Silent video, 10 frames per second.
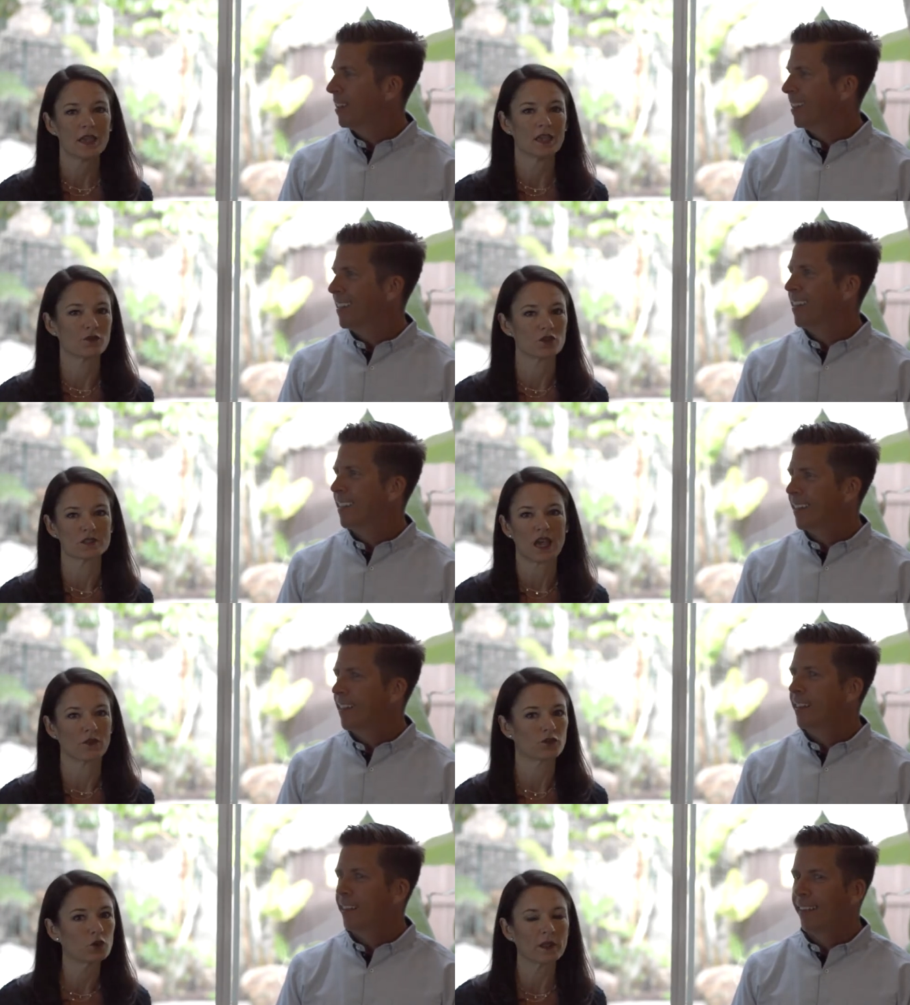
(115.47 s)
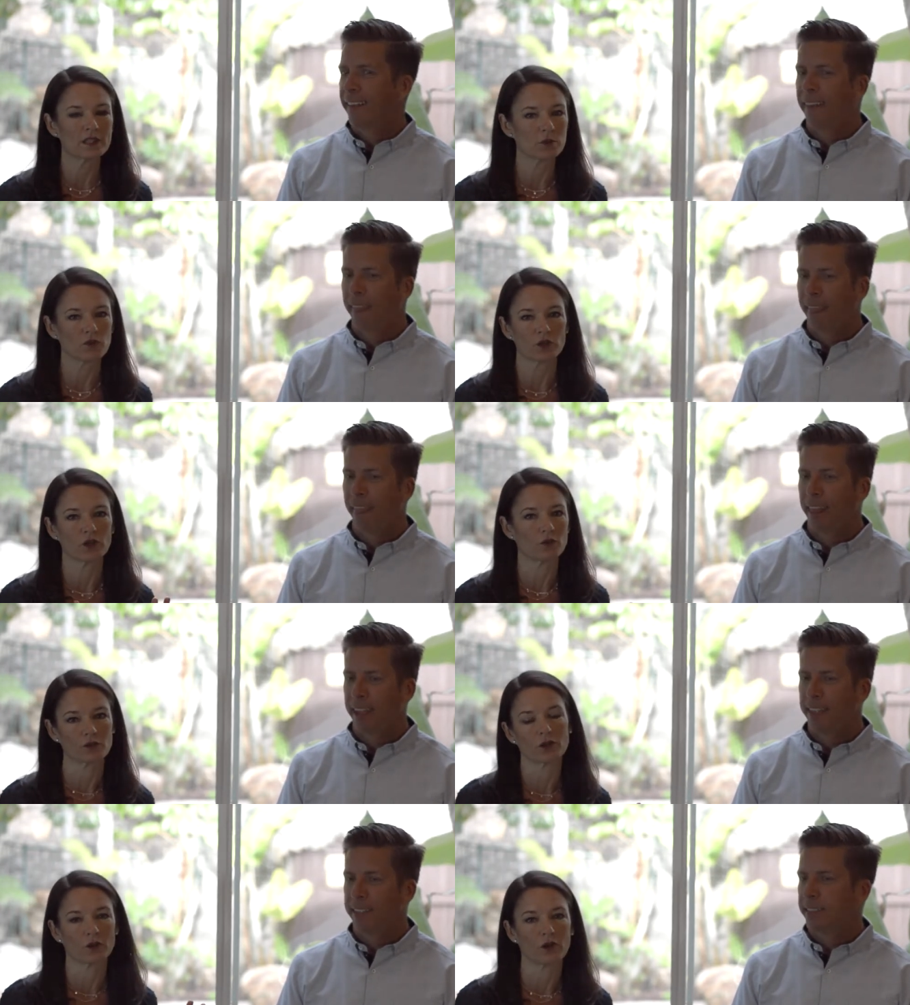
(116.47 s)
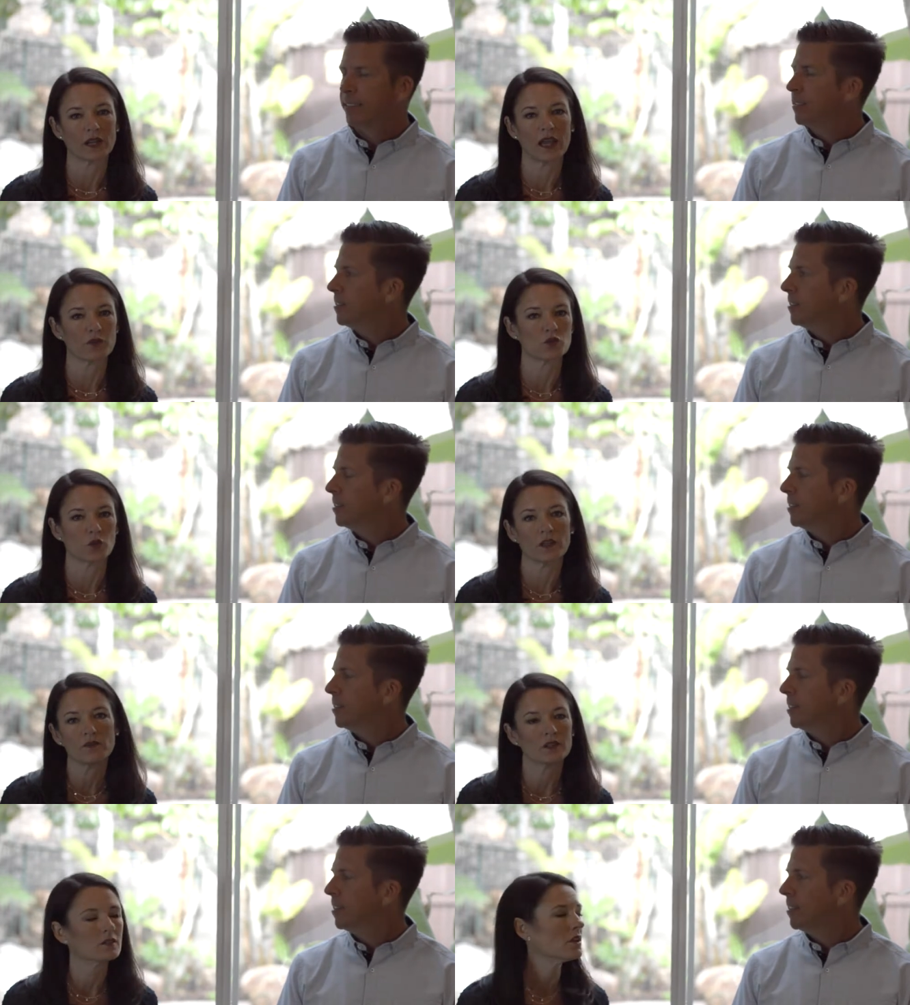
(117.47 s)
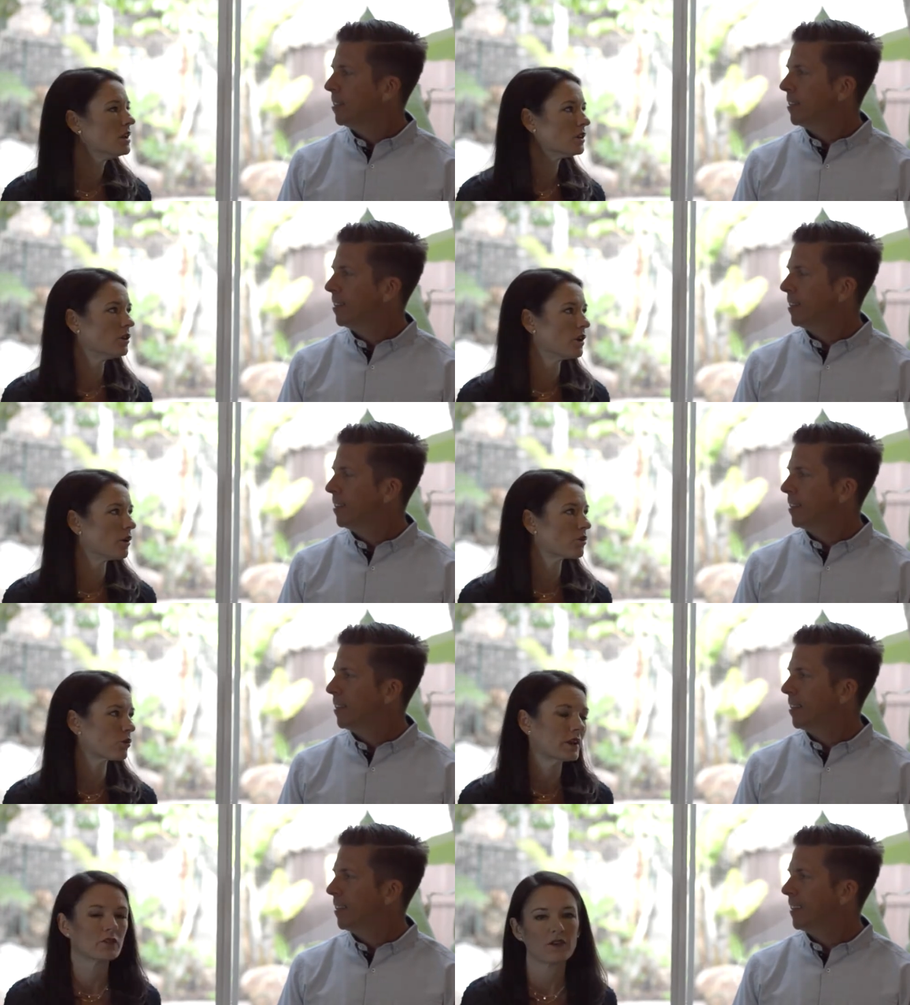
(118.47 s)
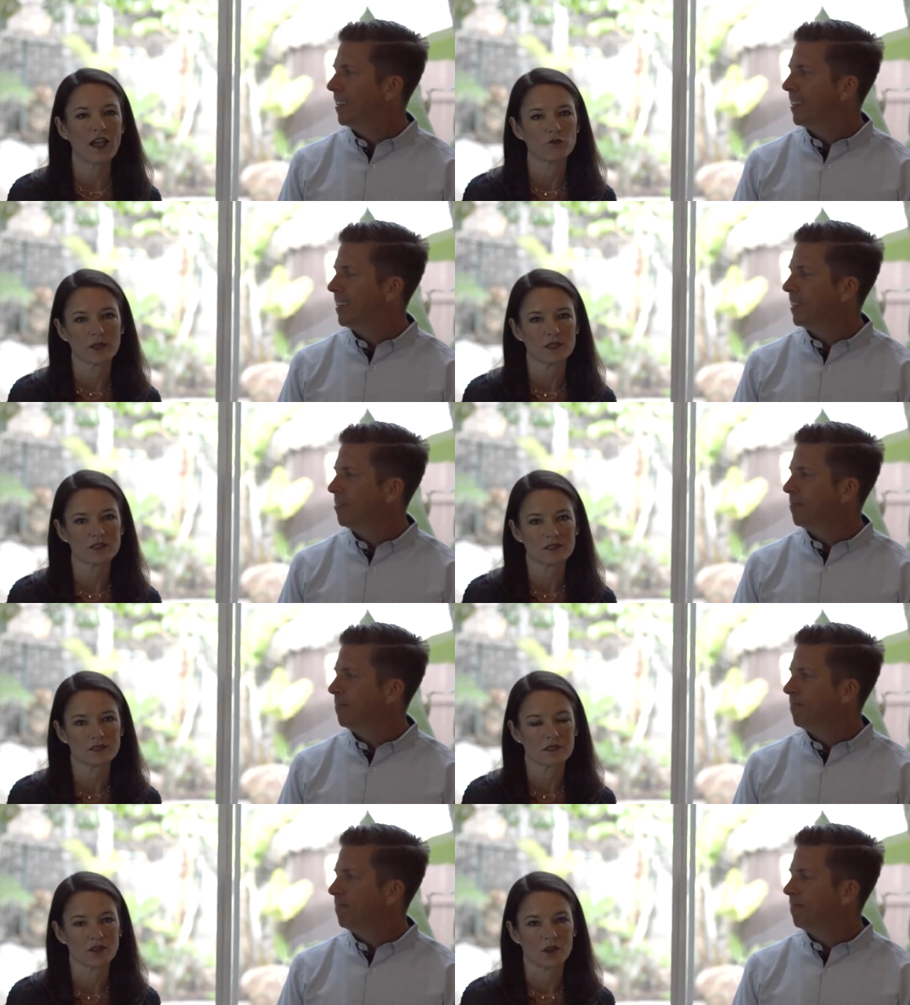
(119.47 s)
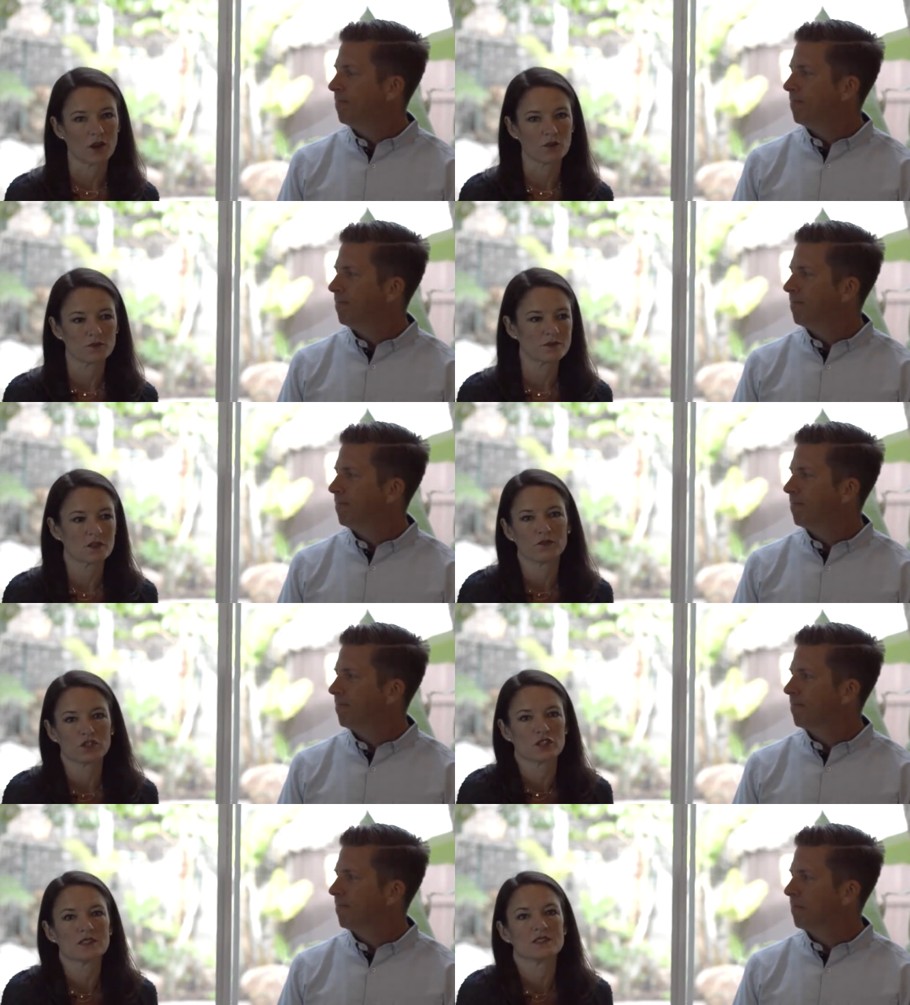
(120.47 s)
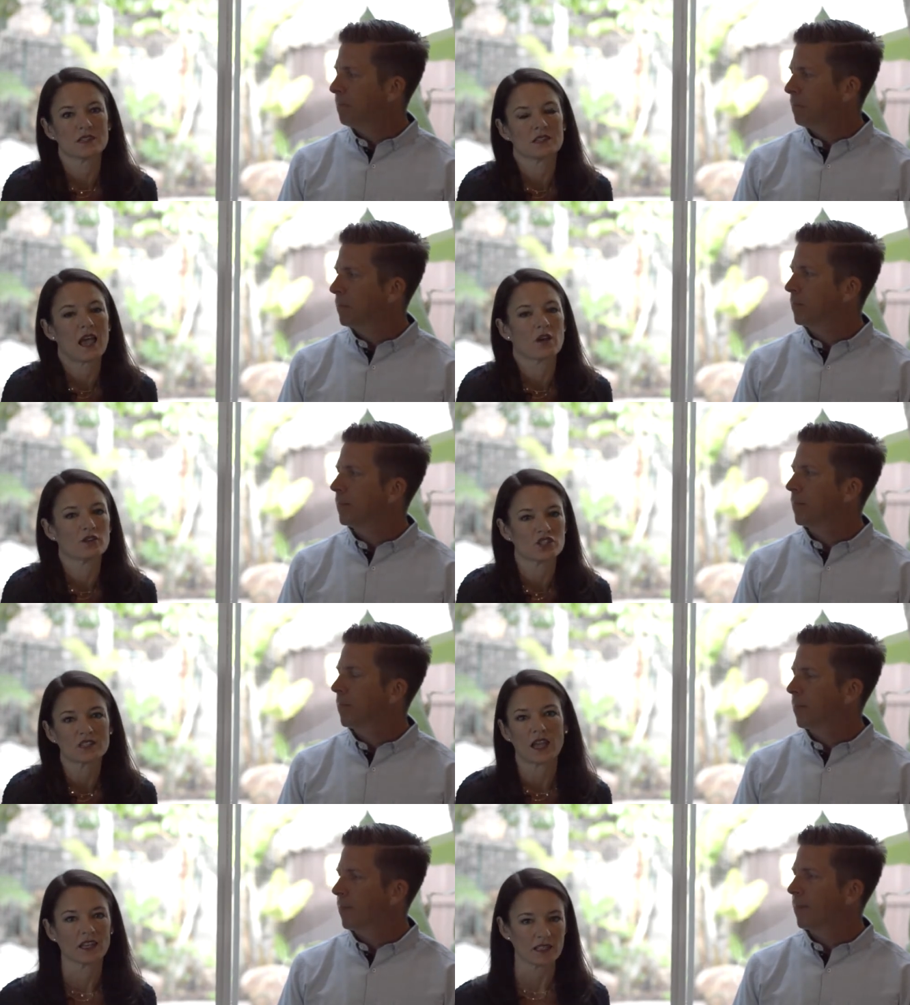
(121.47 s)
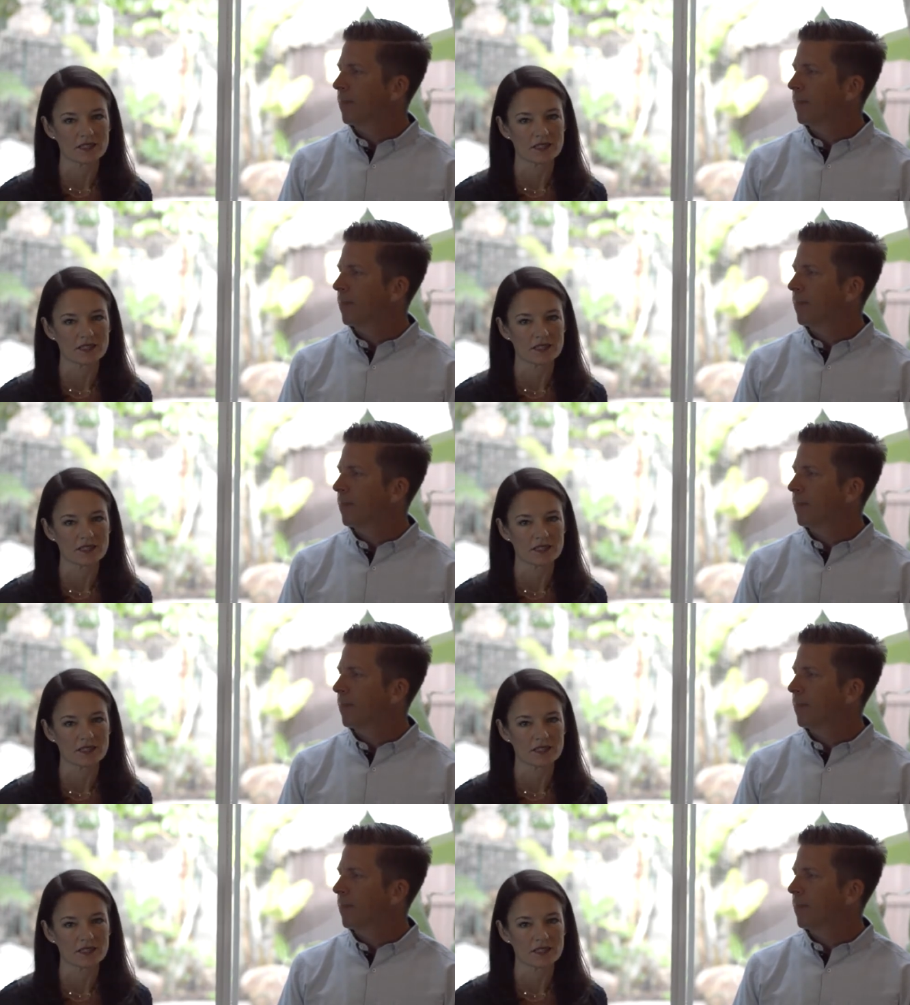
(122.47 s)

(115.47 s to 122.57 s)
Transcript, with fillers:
Speaker 1: If you just have a few minutes before you're, you know, running out the door, even, you know, 3 to 5 minutes is, you know, sufficient to sit down and just kind of get